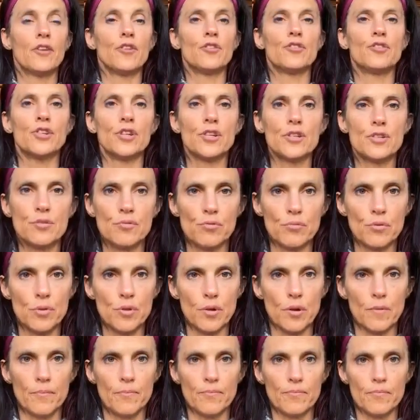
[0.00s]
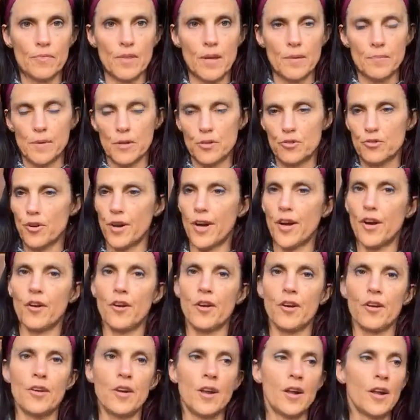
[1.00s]
energies through them. They'd be
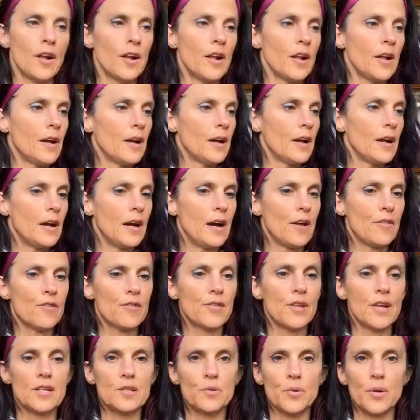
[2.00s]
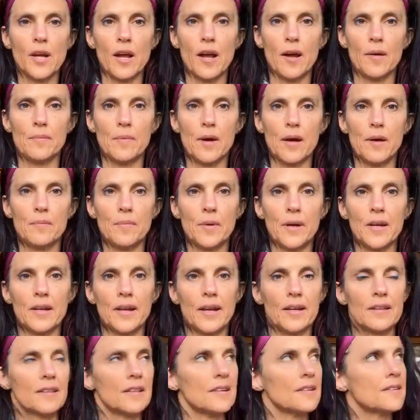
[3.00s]
triggered, other things would come up,
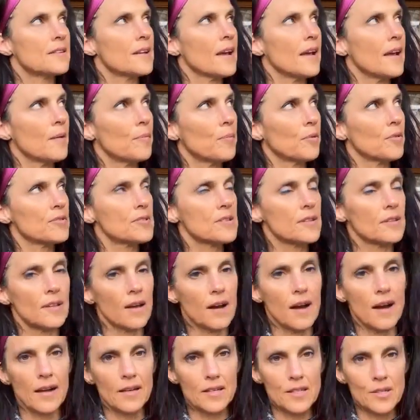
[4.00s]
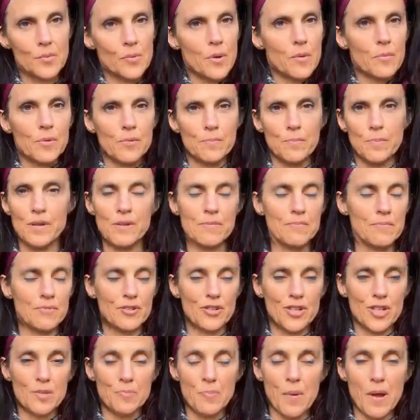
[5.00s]
and at the tables in the huts, we would
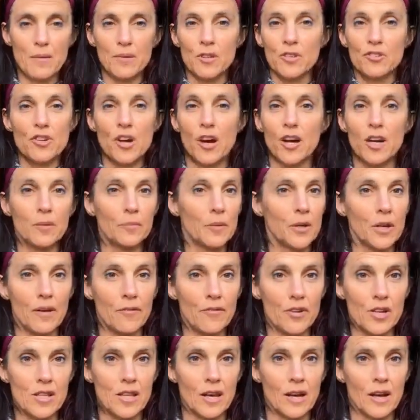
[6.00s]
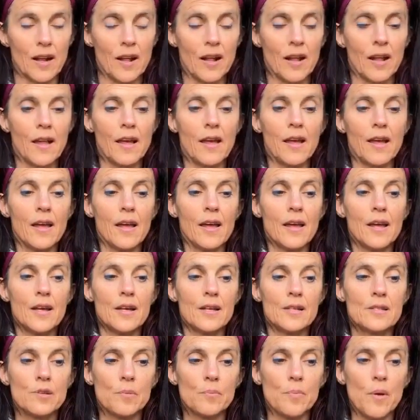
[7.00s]
just be able to talk about everything.
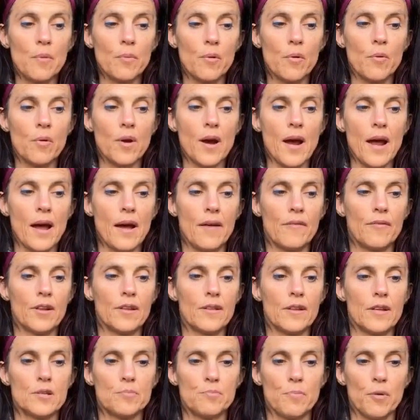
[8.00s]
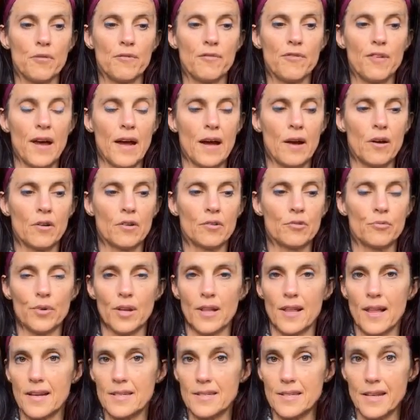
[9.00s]
So people were having these
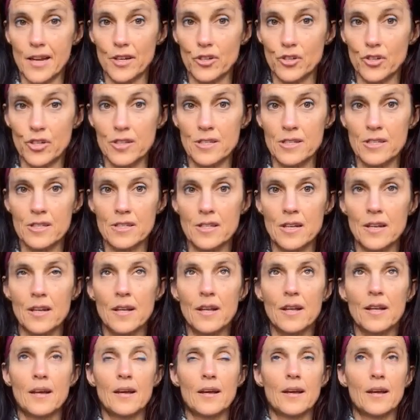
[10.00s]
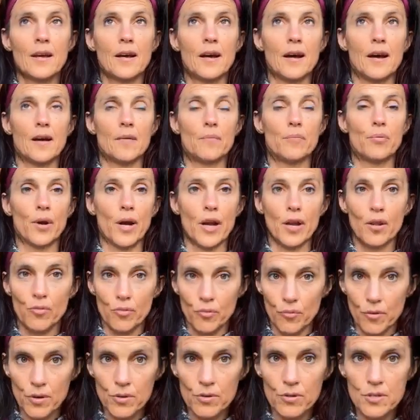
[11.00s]
profound realizations.
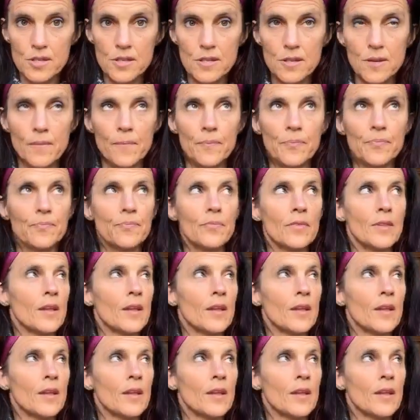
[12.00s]
Breakthroughs.